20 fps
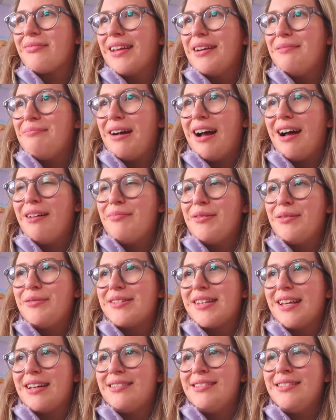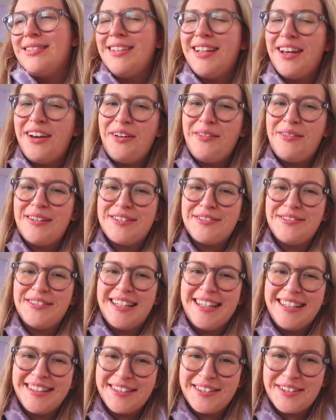a part of me was like, no, I don't
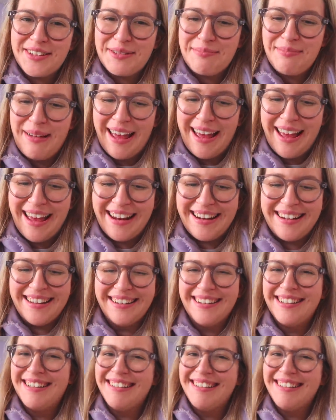need another pen.